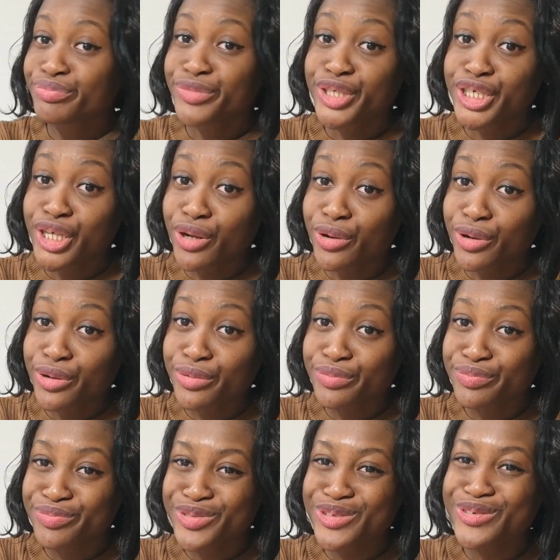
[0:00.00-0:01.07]
Chilo,
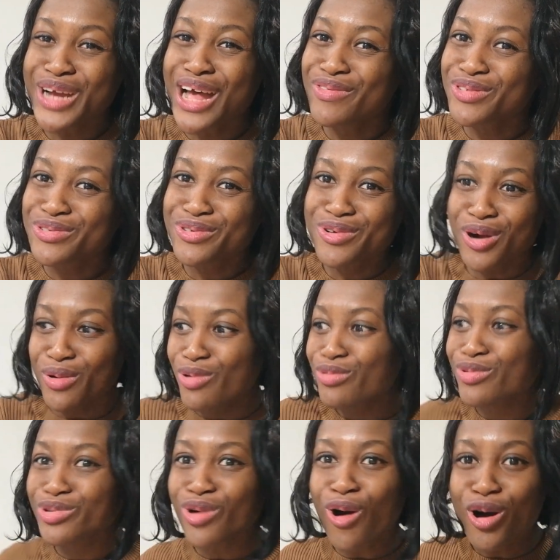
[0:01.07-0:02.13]
you have to grow,
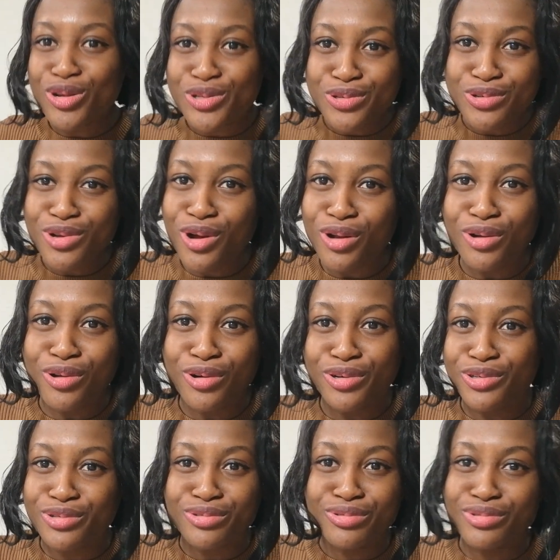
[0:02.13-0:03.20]
hustle your load.
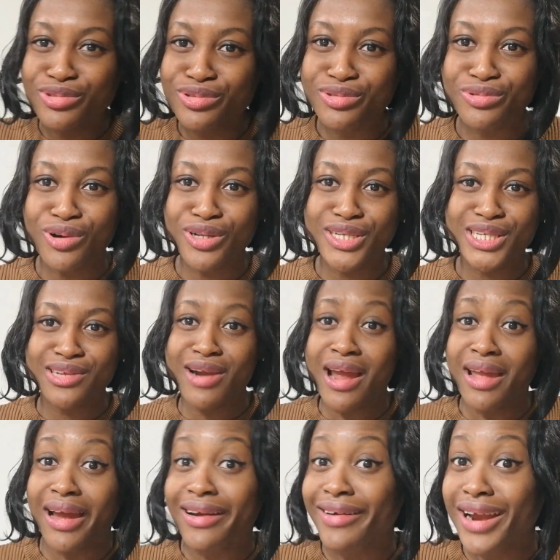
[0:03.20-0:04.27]
So all this
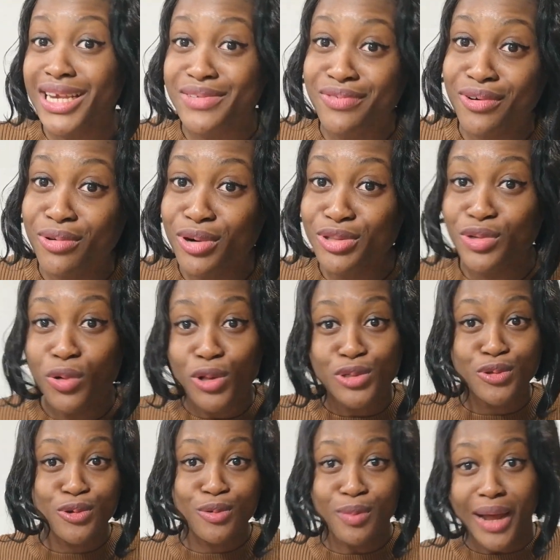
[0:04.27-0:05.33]
cry is for what? You want
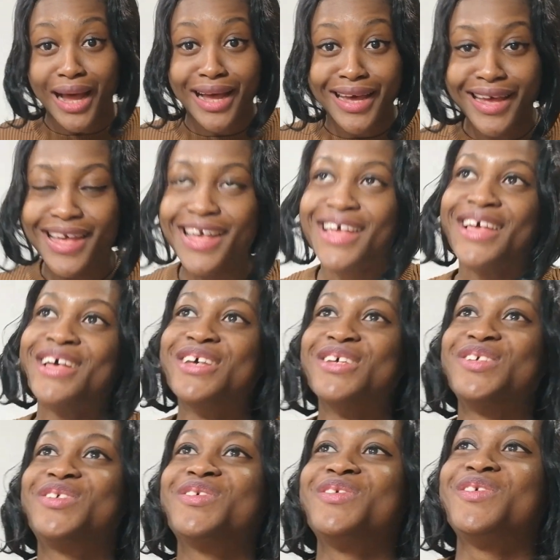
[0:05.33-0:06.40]
to go back?
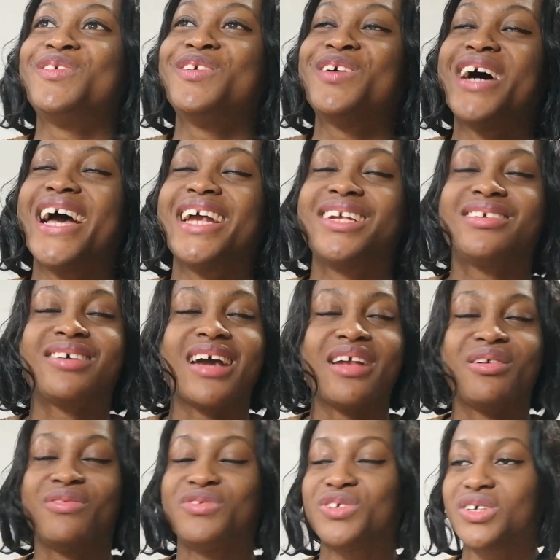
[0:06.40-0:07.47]
So I kind
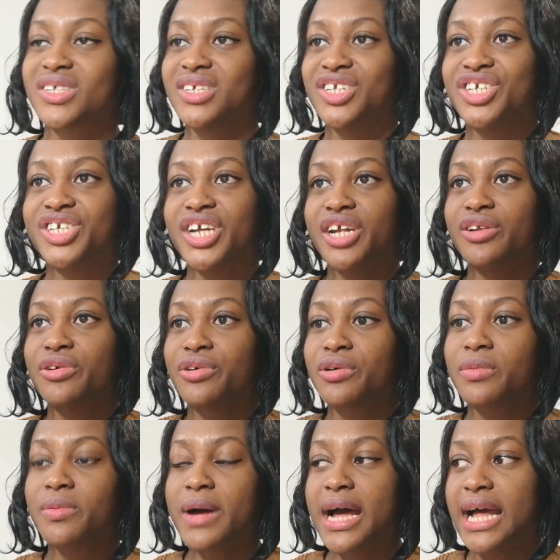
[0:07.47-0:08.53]
of just cheered
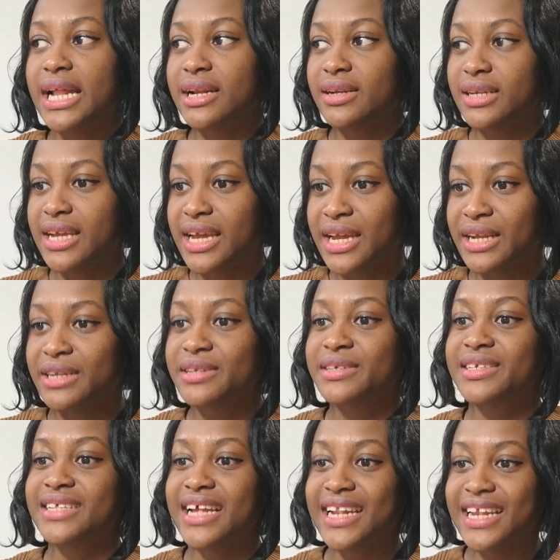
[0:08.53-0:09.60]
up and then
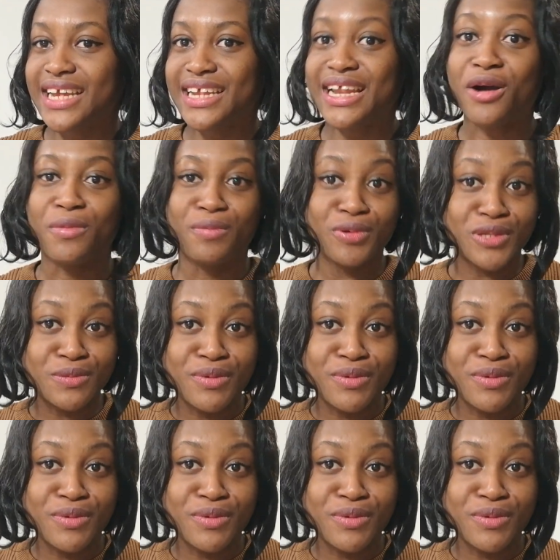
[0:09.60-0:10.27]
started. I'll put